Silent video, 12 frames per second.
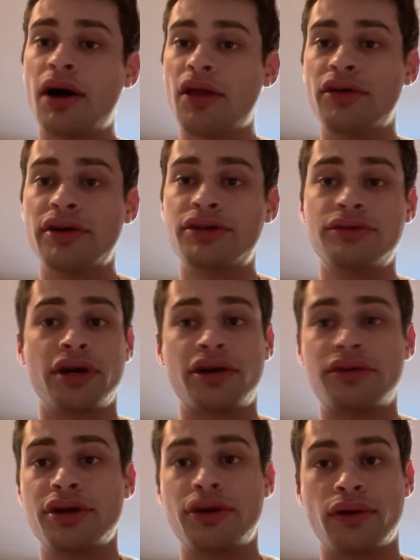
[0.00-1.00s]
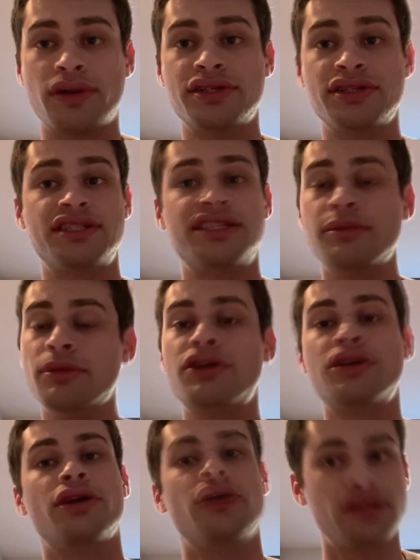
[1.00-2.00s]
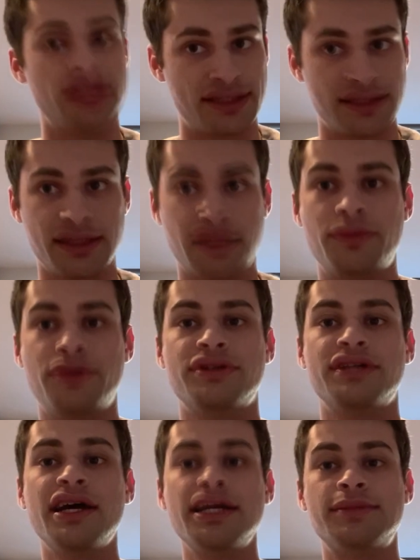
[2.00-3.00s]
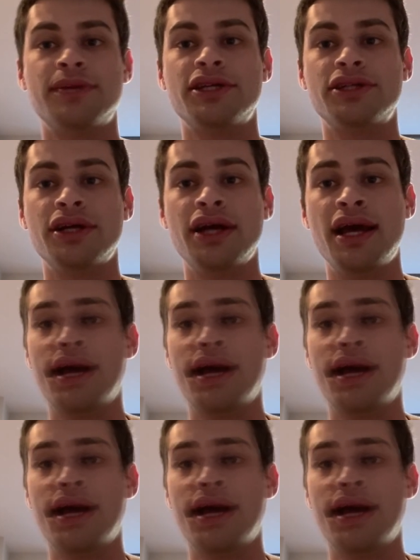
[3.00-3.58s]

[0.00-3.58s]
other introductory courses similar to those as in the computer science major,